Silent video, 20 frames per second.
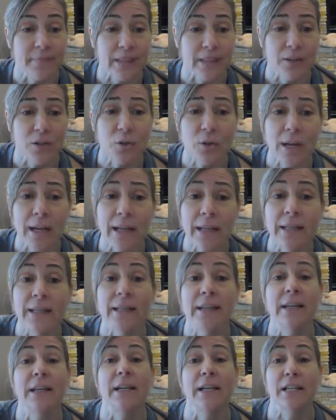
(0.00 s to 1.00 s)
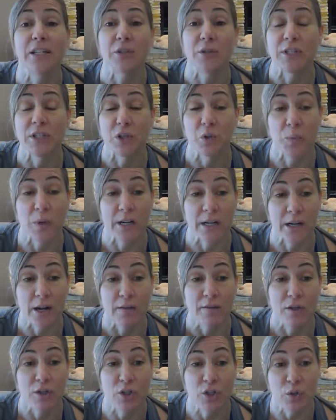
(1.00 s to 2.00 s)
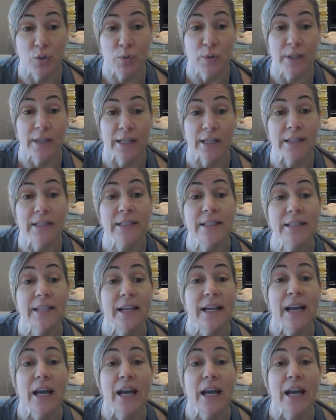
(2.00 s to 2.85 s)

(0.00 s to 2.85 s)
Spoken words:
Okay, so I just want to cover two things.